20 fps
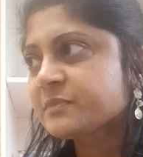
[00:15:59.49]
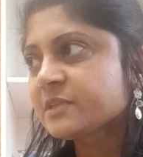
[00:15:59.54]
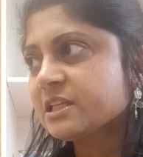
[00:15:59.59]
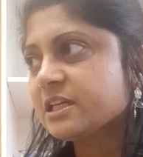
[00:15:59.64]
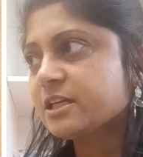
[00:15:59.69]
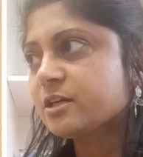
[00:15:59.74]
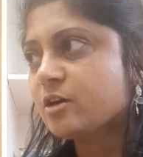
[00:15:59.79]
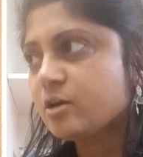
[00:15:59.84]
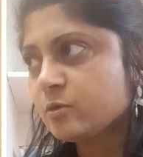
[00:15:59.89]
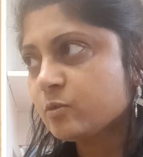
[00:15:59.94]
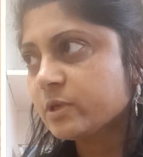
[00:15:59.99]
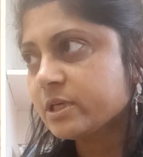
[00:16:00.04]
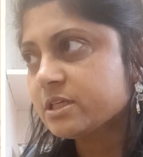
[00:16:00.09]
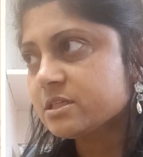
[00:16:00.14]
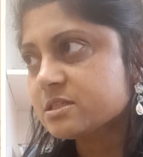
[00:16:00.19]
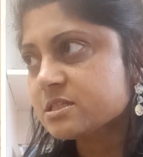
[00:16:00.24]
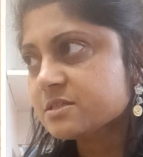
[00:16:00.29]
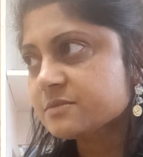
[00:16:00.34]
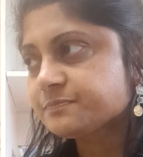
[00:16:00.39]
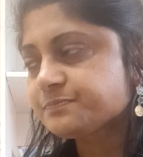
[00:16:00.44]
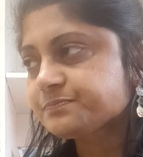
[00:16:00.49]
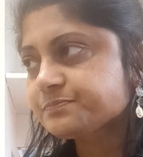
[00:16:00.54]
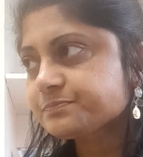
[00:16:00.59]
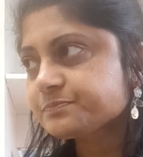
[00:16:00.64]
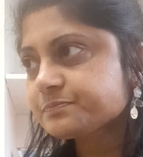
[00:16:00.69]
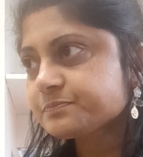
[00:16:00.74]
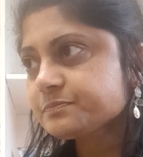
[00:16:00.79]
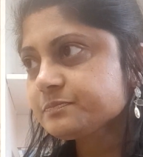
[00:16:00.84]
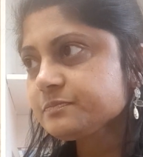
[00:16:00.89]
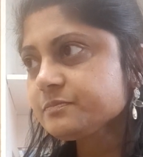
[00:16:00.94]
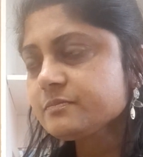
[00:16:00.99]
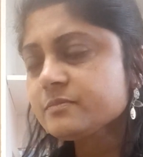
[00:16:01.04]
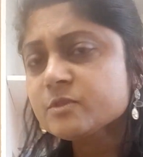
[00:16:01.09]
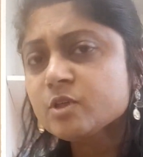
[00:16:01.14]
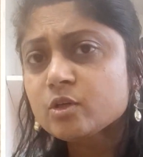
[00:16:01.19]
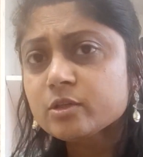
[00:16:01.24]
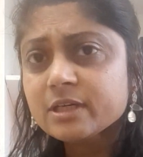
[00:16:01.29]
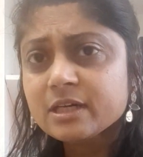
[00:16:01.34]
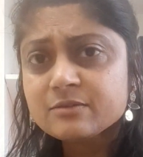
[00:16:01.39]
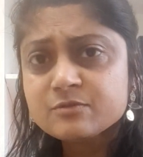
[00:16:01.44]
Like always,
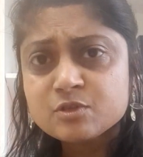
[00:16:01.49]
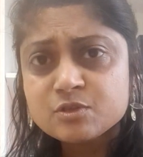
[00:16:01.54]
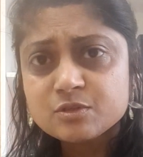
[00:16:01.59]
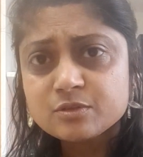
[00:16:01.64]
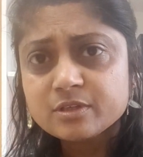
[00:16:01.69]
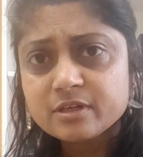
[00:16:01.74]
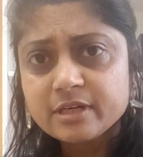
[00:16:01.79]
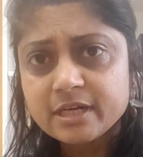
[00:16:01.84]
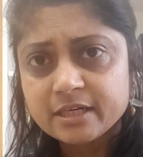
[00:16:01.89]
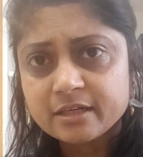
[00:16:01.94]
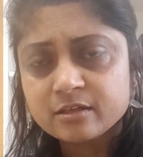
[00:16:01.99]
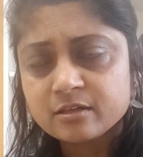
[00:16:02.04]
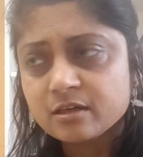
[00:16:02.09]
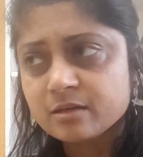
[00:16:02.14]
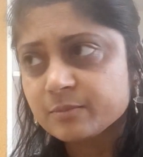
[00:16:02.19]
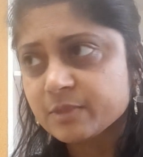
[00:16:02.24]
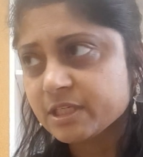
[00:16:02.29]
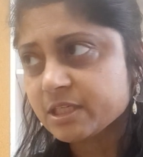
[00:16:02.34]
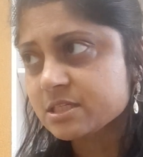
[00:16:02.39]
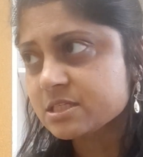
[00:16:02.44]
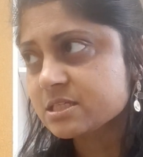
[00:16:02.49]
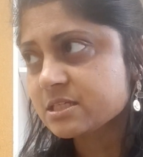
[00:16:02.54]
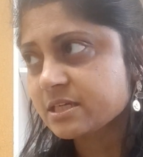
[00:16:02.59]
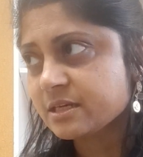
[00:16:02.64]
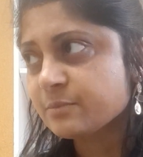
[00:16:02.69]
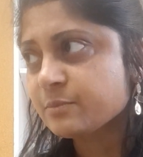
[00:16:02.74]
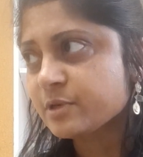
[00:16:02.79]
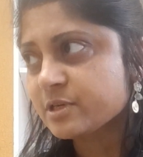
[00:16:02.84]
oh, they have to do their economics skip